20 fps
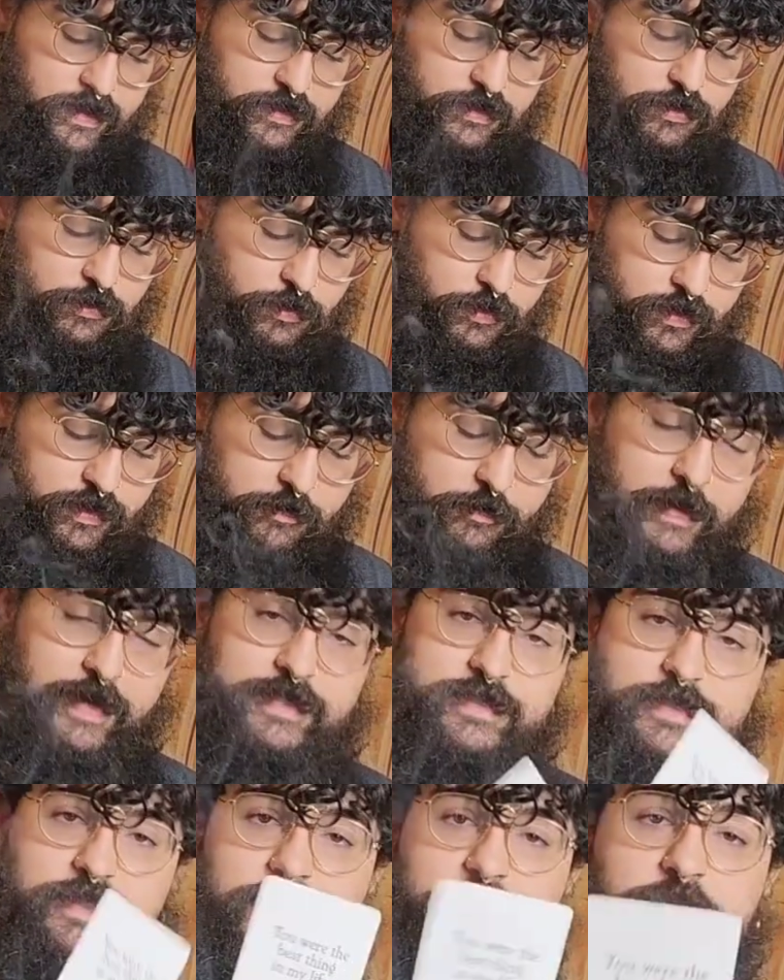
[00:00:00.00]
And you were the
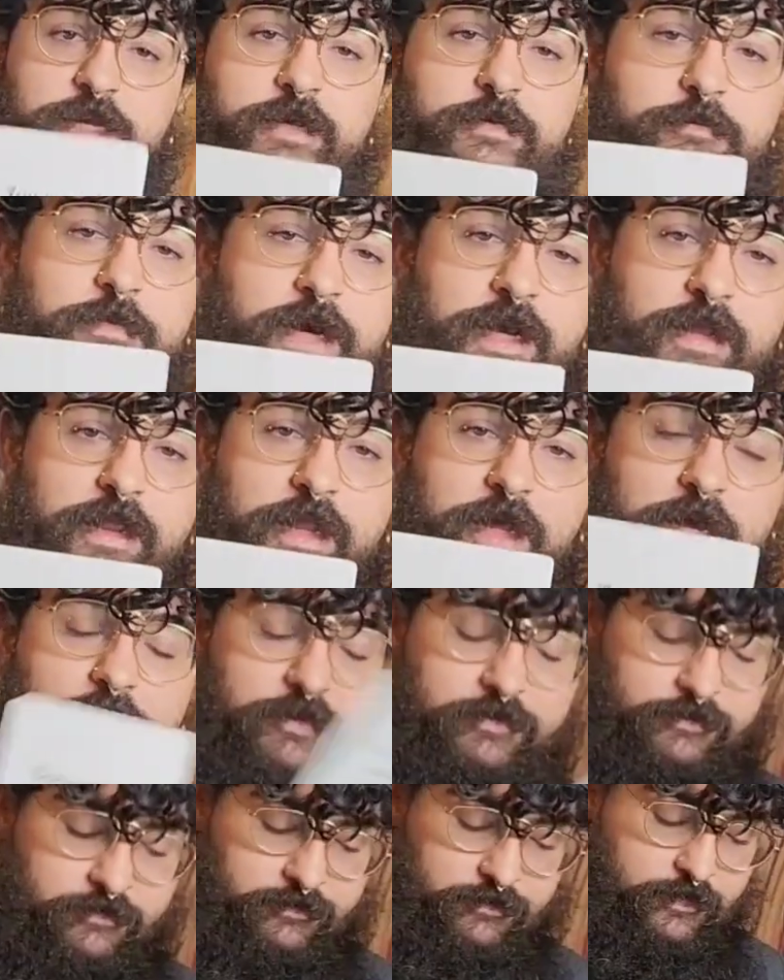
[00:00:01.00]
best thing in my
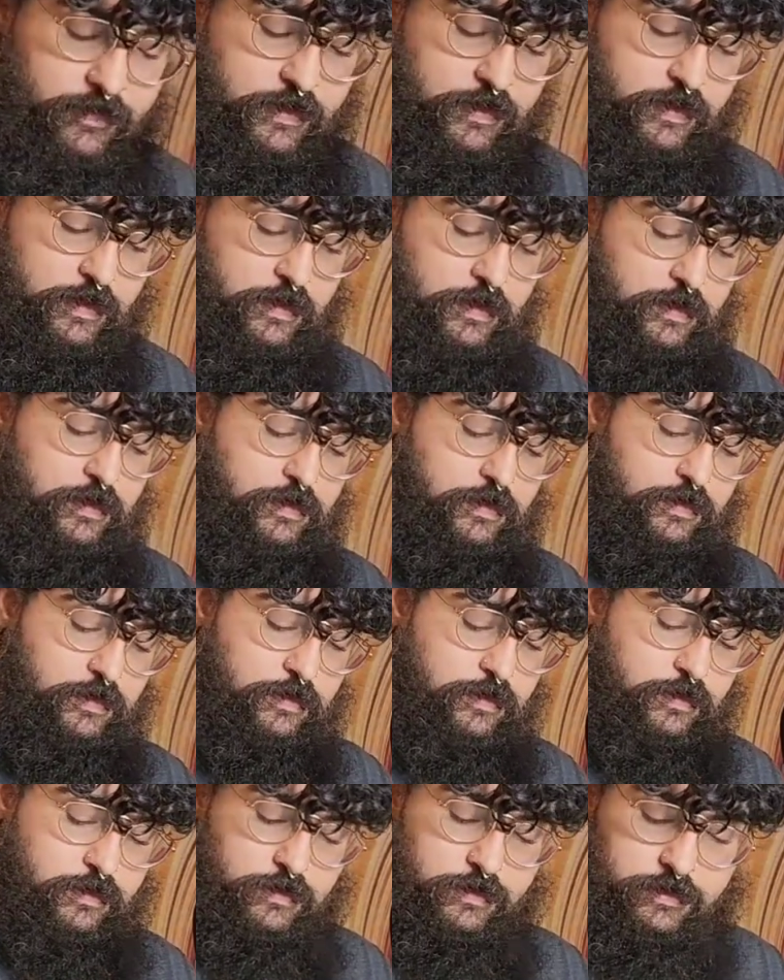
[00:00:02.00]
life.
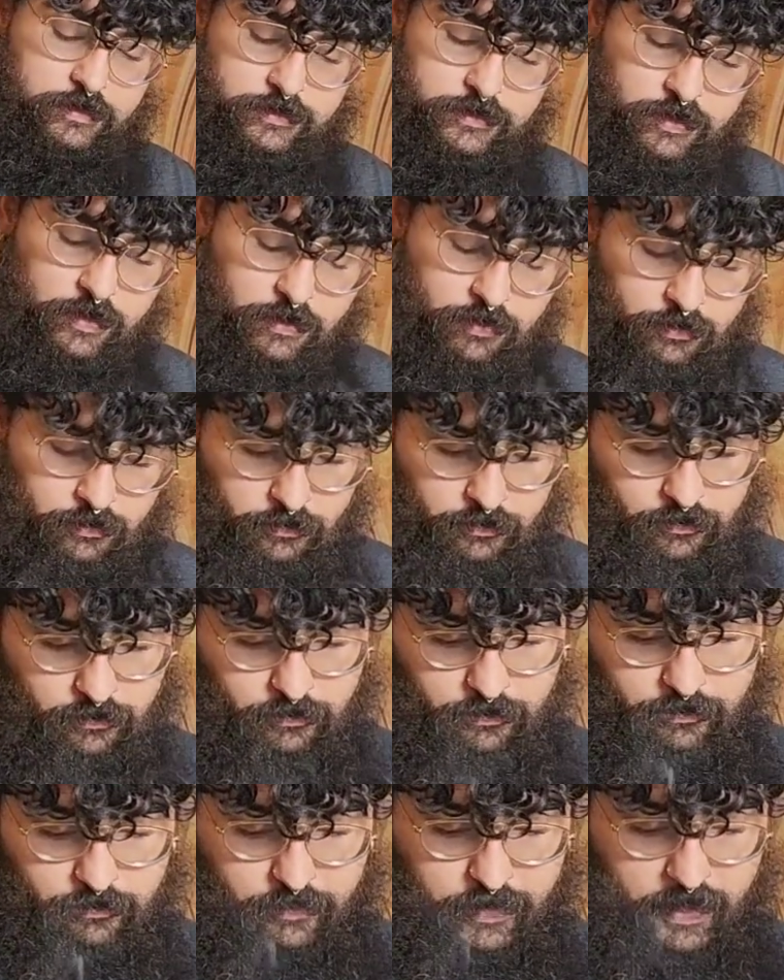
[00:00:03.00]
So
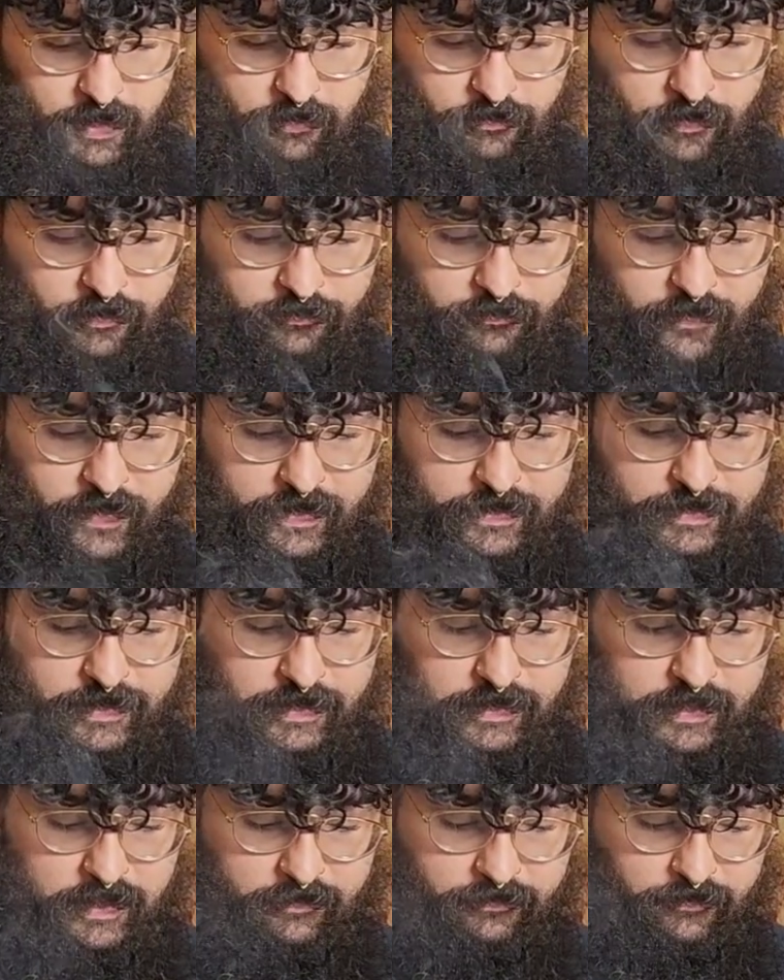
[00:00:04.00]
they're
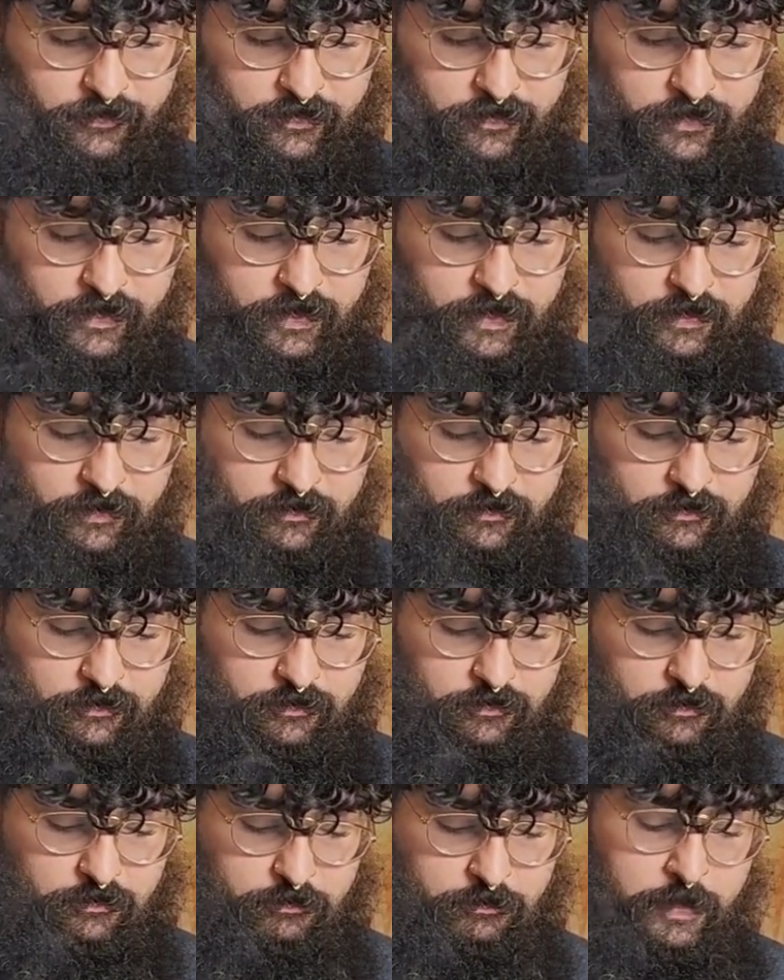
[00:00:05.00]
reflecting definitely
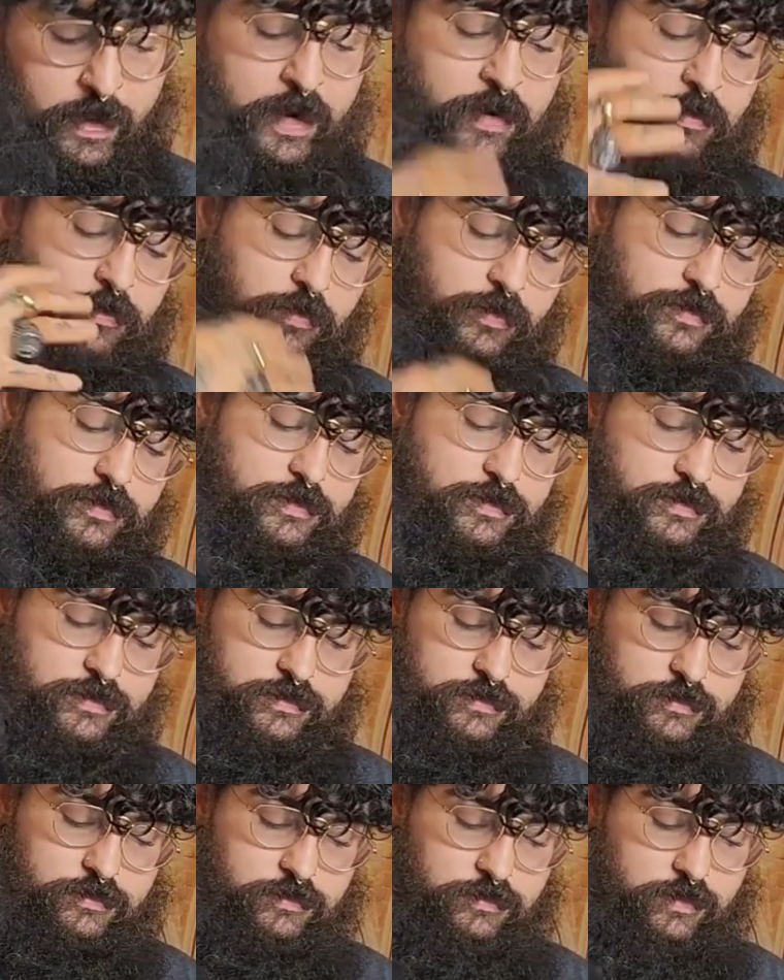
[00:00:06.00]

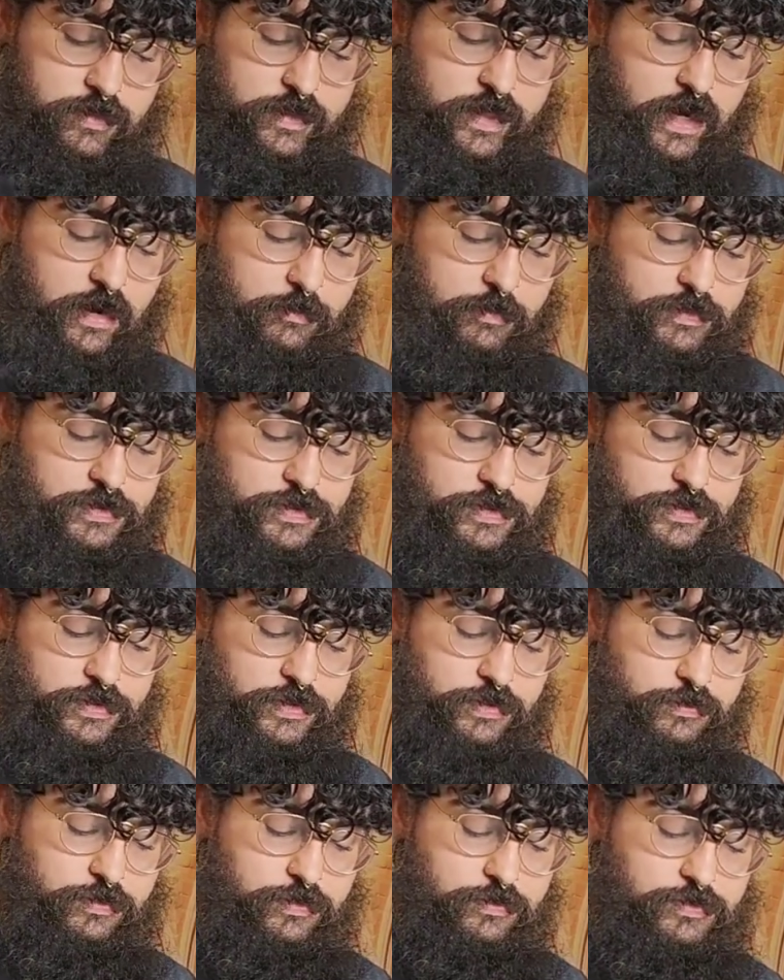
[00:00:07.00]
backwards on how much
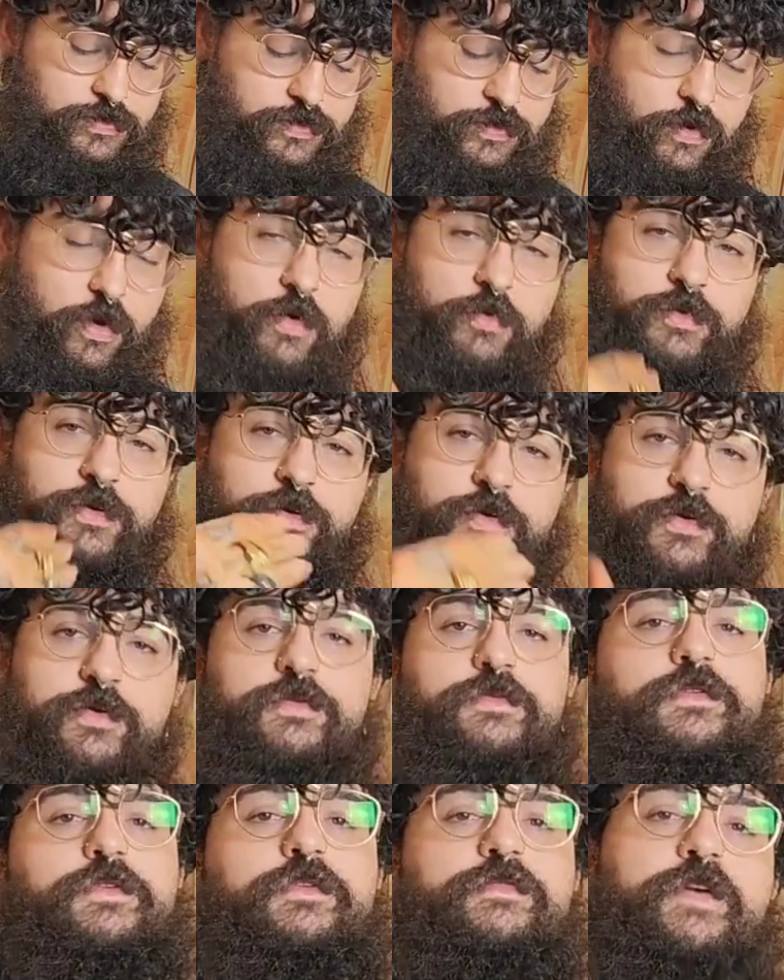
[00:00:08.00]
you used to own your
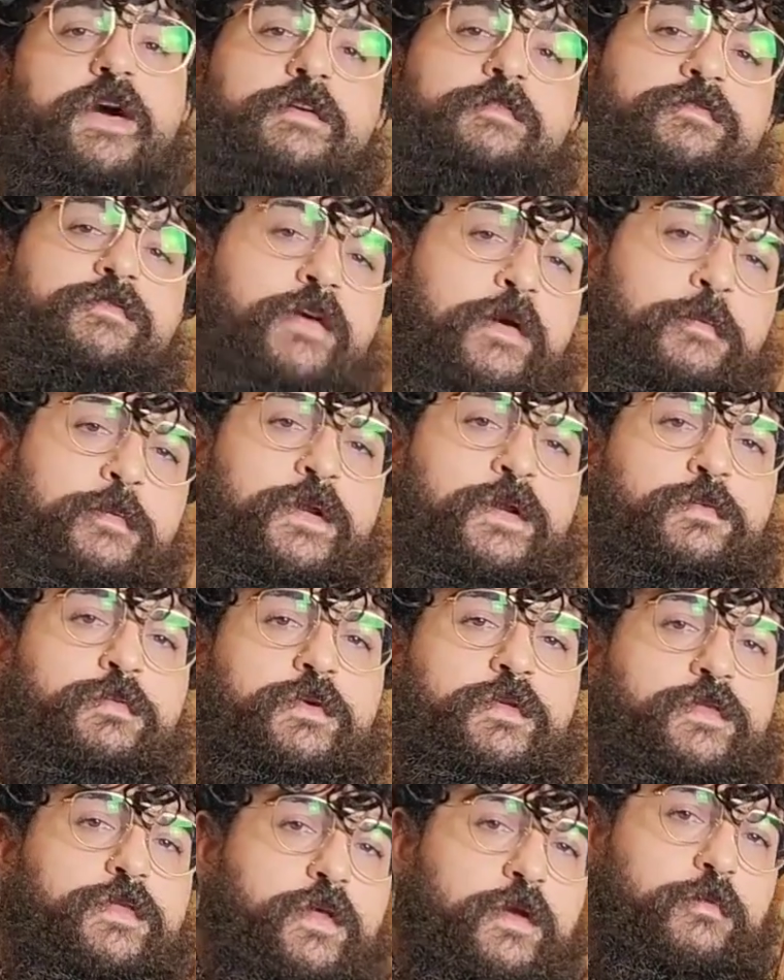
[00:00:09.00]
divine feminine
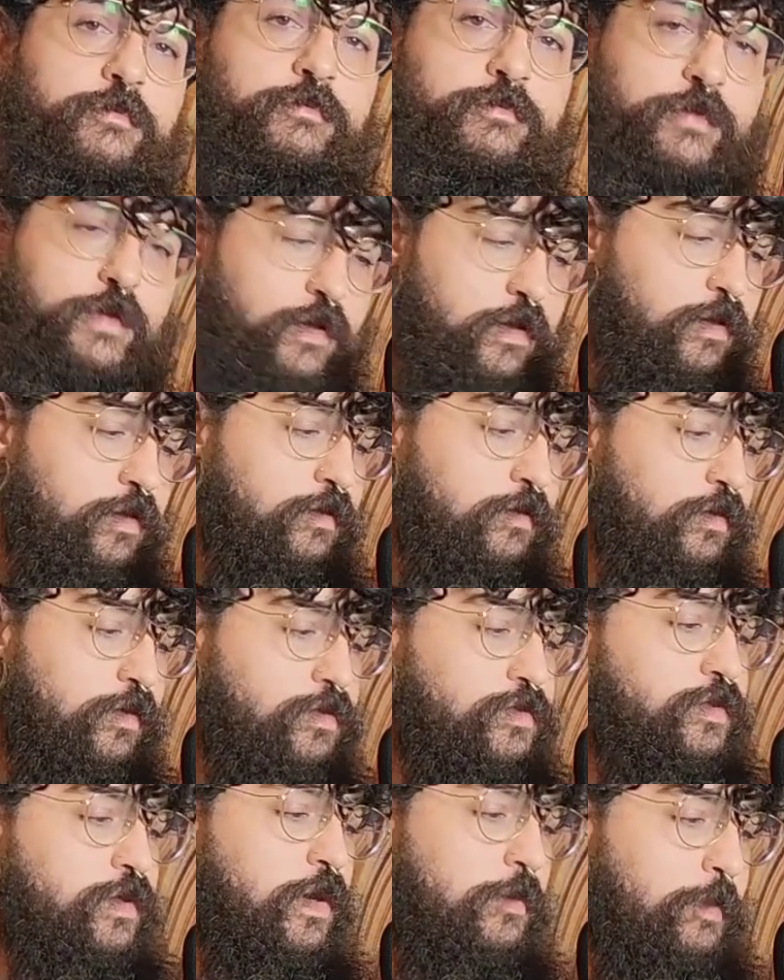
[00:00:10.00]
with them. The
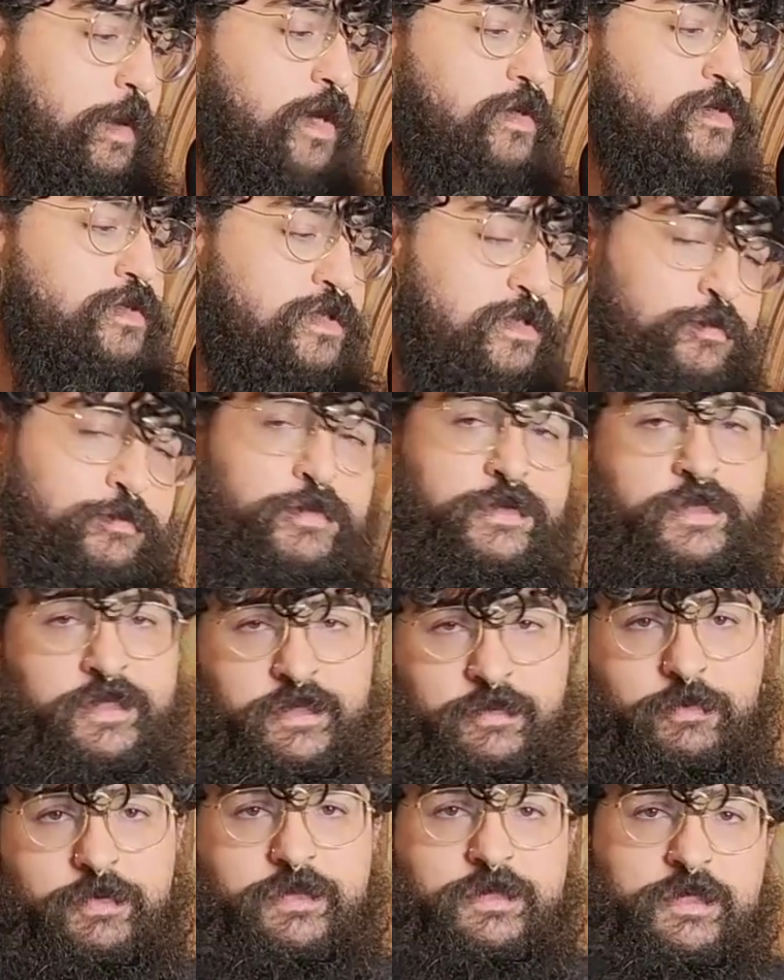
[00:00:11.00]
nurture, compassion,
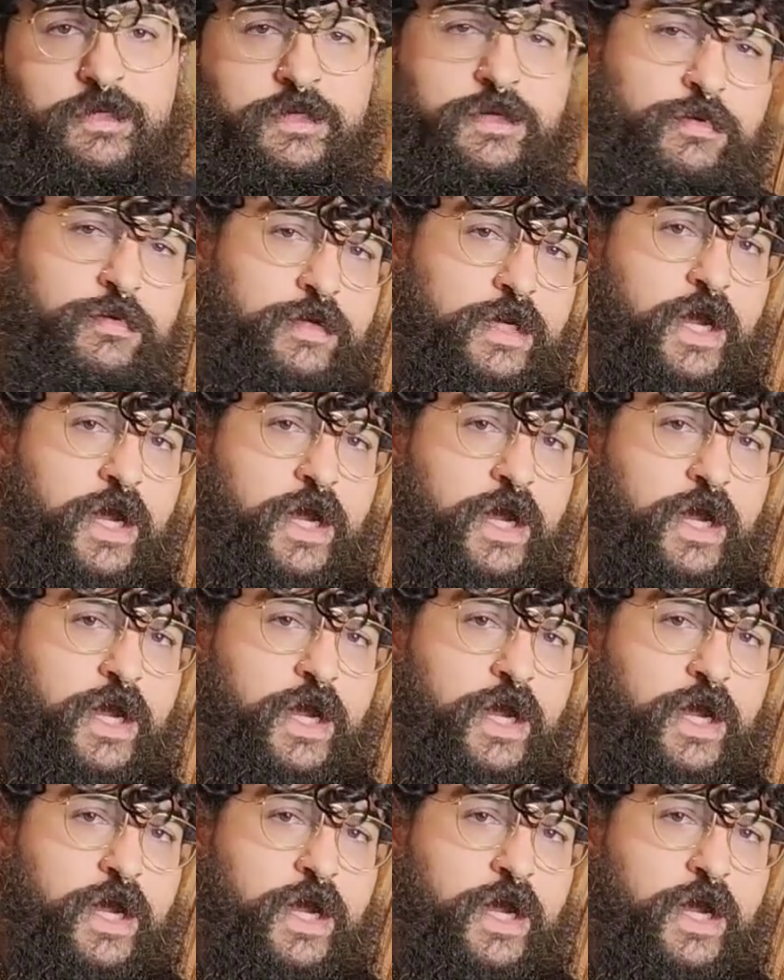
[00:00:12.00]
sympathy within you.